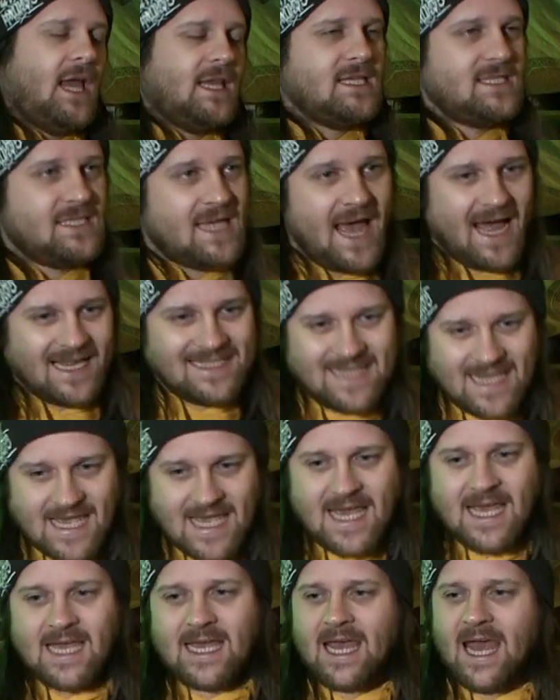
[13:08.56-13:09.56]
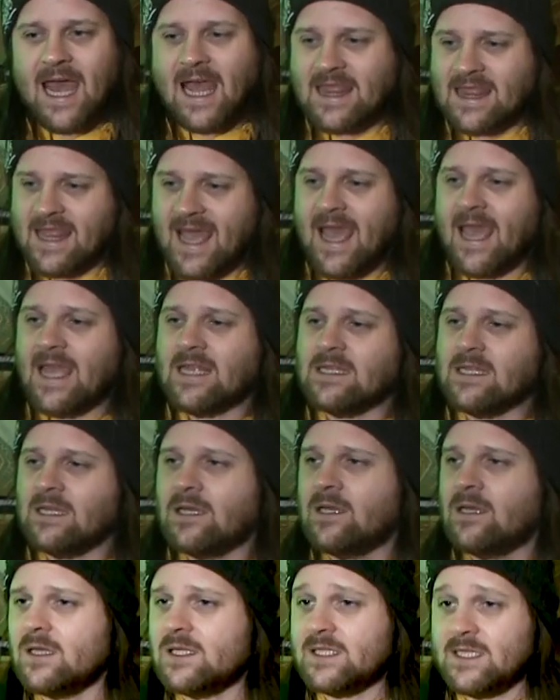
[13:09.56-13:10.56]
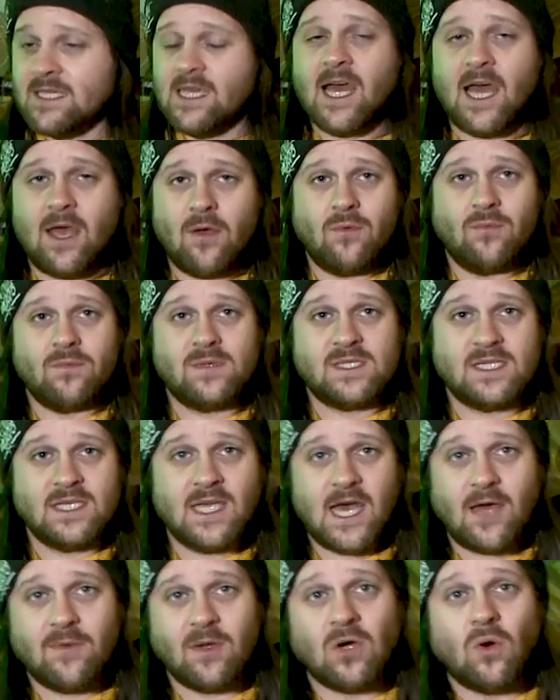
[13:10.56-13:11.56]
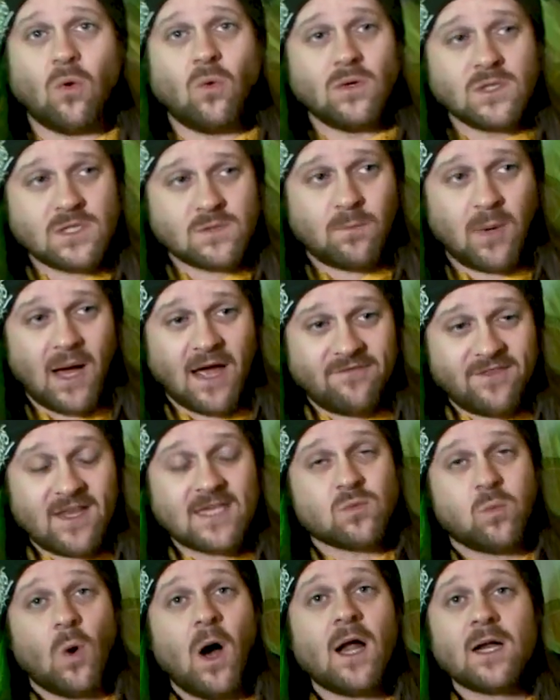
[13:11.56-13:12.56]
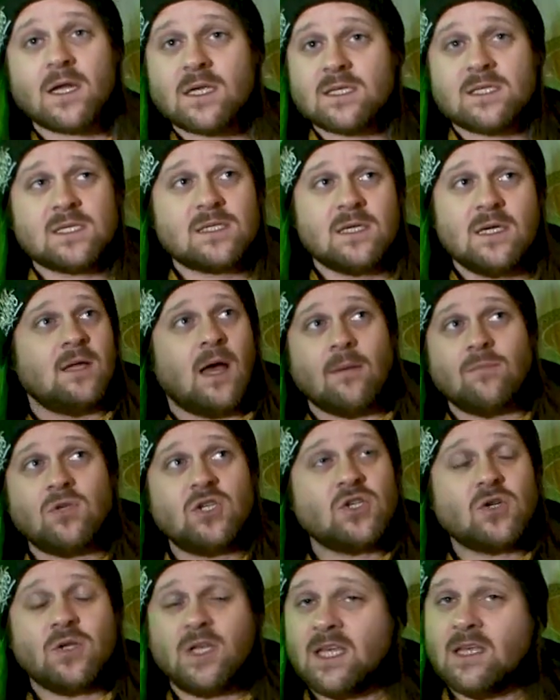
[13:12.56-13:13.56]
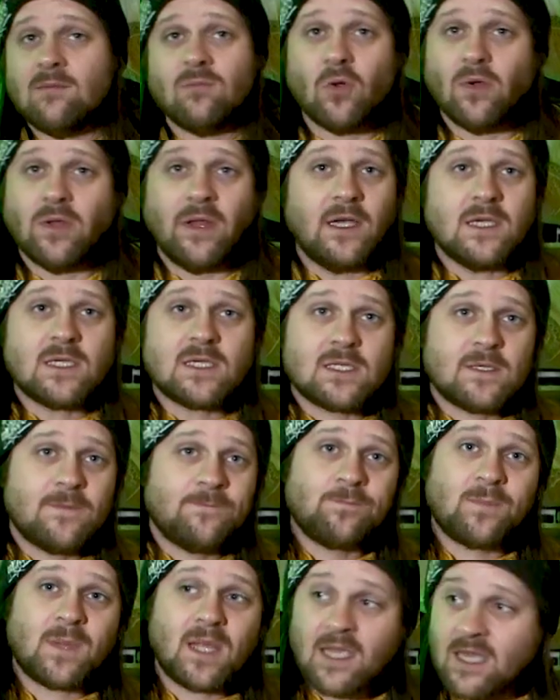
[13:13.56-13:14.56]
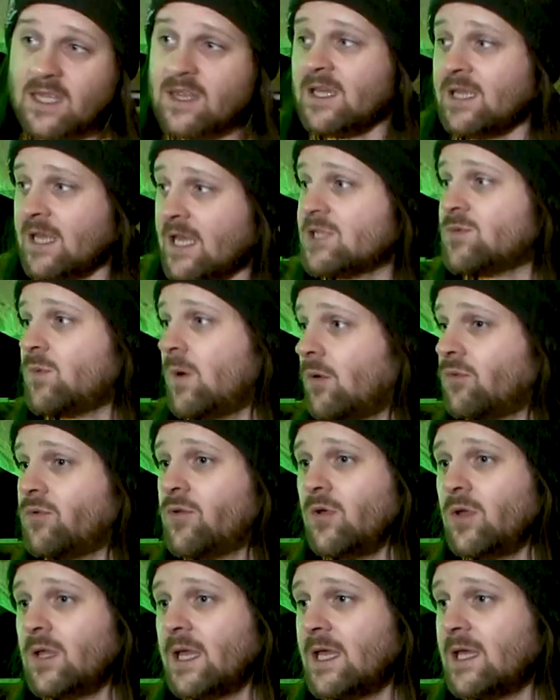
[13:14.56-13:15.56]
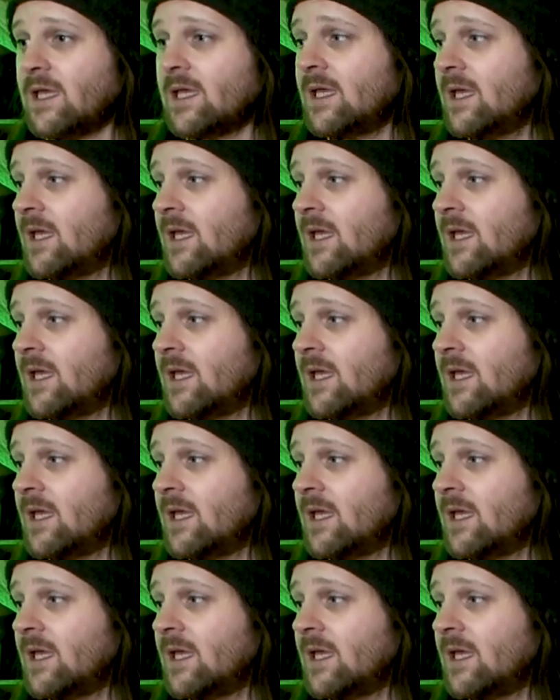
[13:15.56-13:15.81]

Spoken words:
and set a date and then see how it goes. But if this works, I'm just going to keep doing this. Like, I think that's what I'll do. Like,